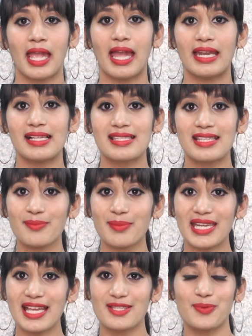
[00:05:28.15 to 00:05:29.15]
And I'll see you
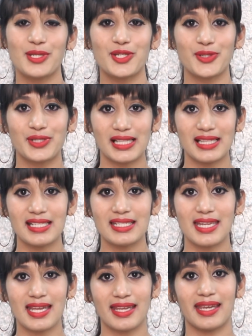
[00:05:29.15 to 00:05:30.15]
in my next video. Till
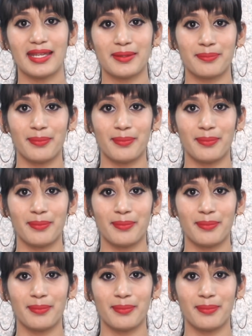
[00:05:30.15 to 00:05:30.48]
then, take care.